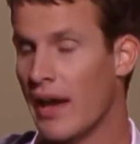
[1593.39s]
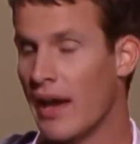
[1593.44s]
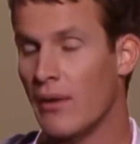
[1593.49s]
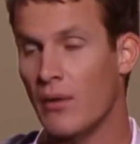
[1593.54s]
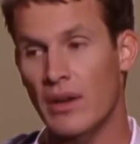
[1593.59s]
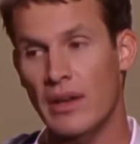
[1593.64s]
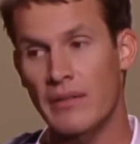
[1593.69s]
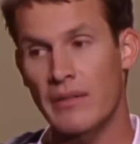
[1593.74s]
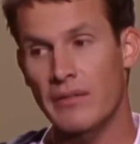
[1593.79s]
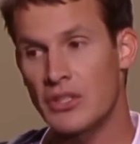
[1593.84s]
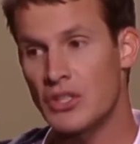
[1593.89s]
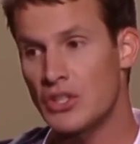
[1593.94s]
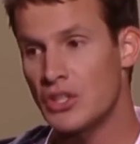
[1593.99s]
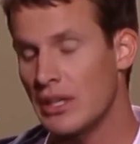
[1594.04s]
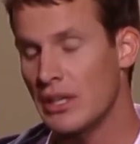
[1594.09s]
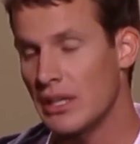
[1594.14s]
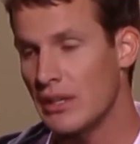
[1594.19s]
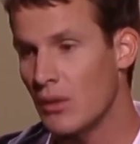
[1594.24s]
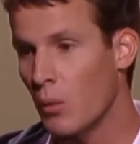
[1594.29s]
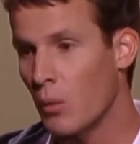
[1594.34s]
I don't give a
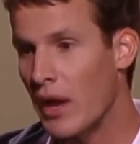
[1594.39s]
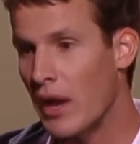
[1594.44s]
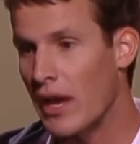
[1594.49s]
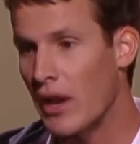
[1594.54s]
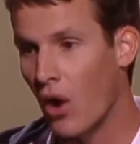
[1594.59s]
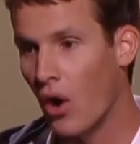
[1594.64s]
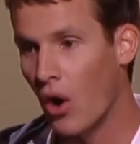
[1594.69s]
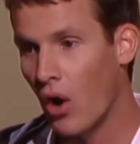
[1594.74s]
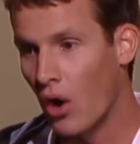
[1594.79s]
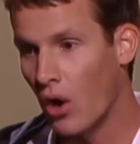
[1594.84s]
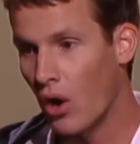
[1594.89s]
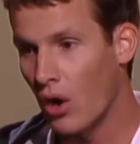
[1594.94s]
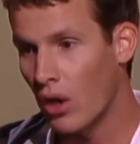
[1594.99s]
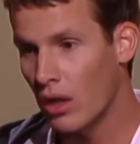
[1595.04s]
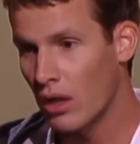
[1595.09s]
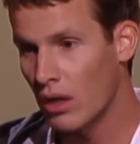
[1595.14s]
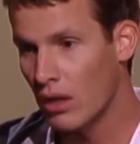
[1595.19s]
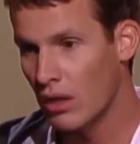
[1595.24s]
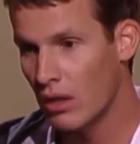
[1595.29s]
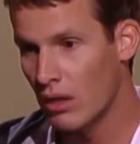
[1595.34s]
shit either way at
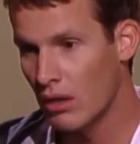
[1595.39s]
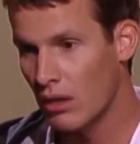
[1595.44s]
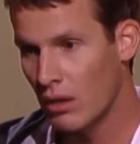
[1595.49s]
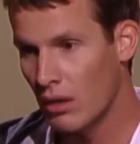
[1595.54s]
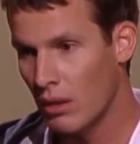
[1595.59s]
all.